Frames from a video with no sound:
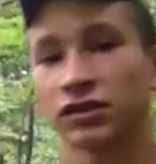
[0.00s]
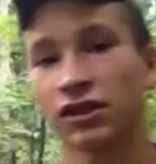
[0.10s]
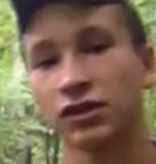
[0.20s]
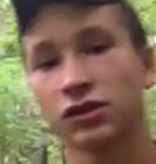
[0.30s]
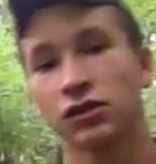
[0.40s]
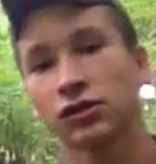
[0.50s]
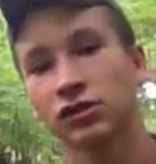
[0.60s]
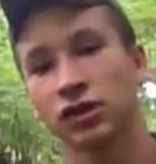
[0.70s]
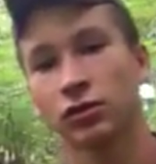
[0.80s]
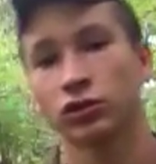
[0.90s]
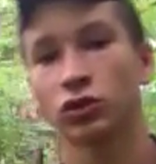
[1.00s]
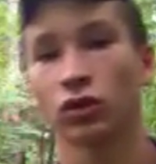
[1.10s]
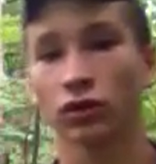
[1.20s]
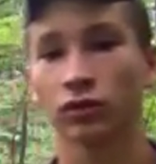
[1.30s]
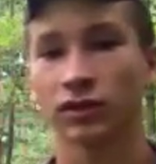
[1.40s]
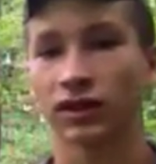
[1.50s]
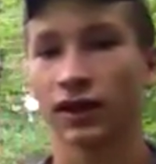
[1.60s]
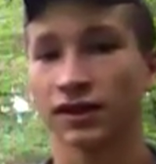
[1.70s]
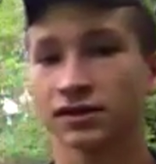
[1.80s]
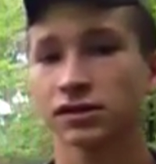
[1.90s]
to teach some who know a little bit
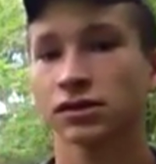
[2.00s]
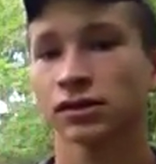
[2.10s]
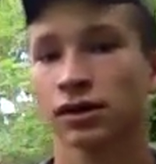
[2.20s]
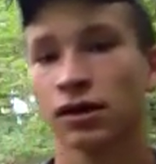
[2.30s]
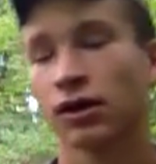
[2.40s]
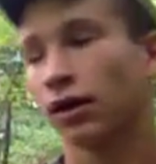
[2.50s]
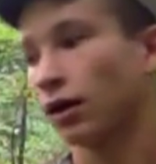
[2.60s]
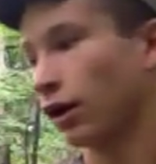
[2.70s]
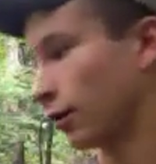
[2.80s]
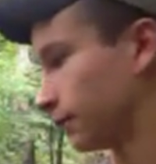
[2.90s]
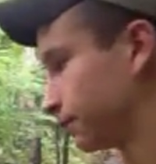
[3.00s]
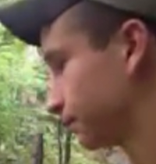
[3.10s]
less. Like